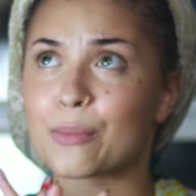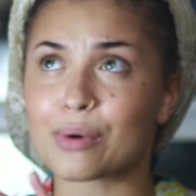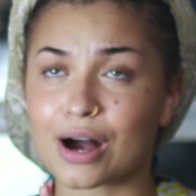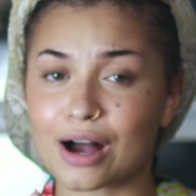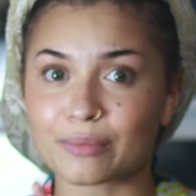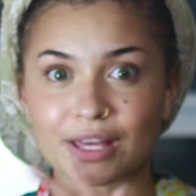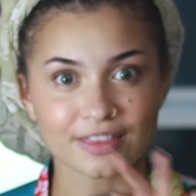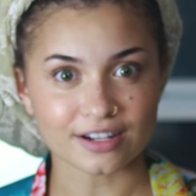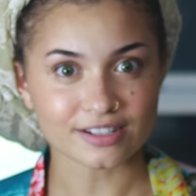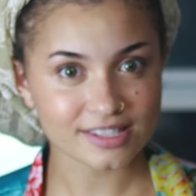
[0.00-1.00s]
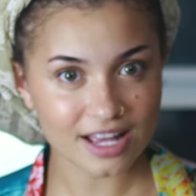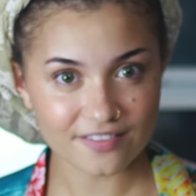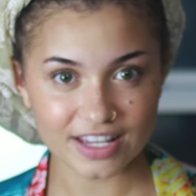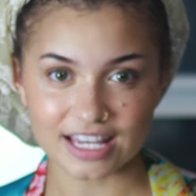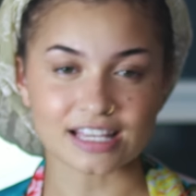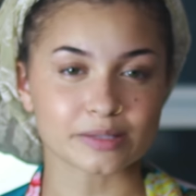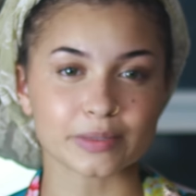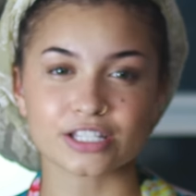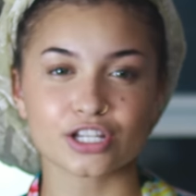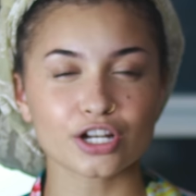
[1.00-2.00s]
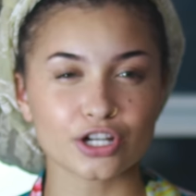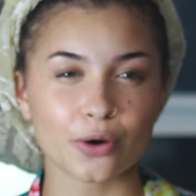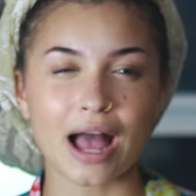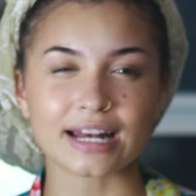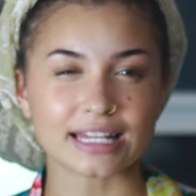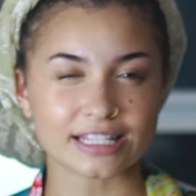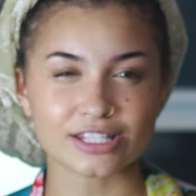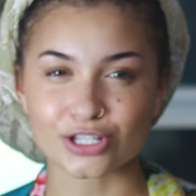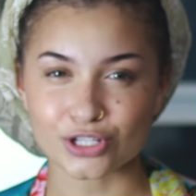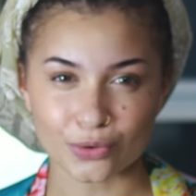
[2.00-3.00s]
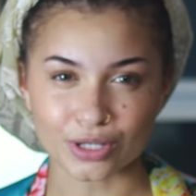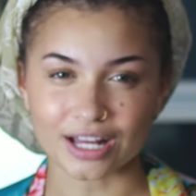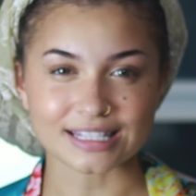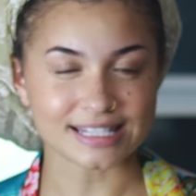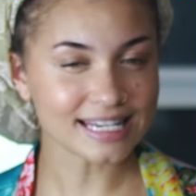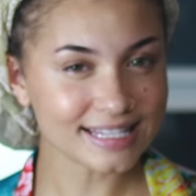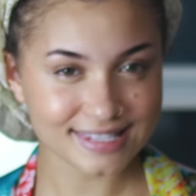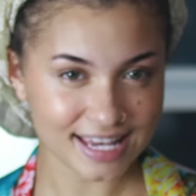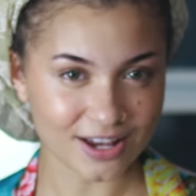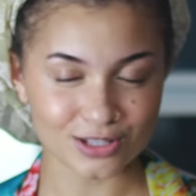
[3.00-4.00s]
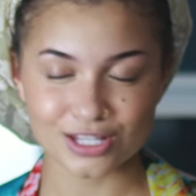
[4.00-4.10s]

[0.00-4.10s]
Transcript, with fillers: bomb their stuff is because y'all know I need to show y'all details.